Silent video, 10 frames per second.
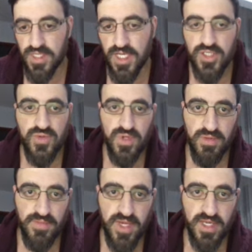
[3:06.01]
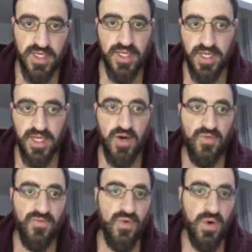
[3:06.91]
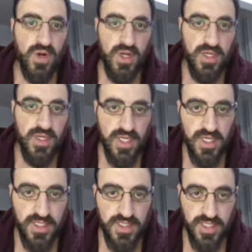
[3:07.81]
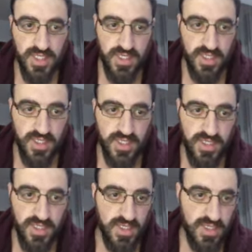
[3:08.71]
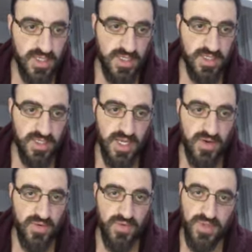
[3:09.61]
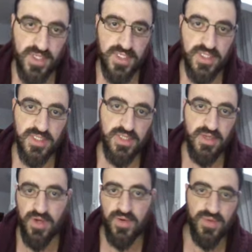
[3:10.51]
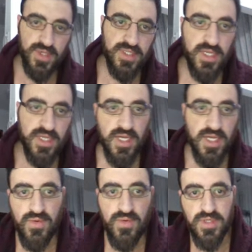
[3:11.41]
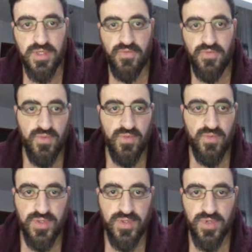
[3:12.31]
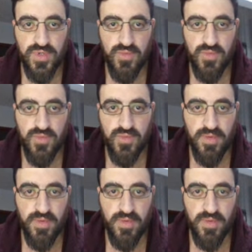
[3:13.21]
that you will make an account for and uh, now this is about this account and if you want to read more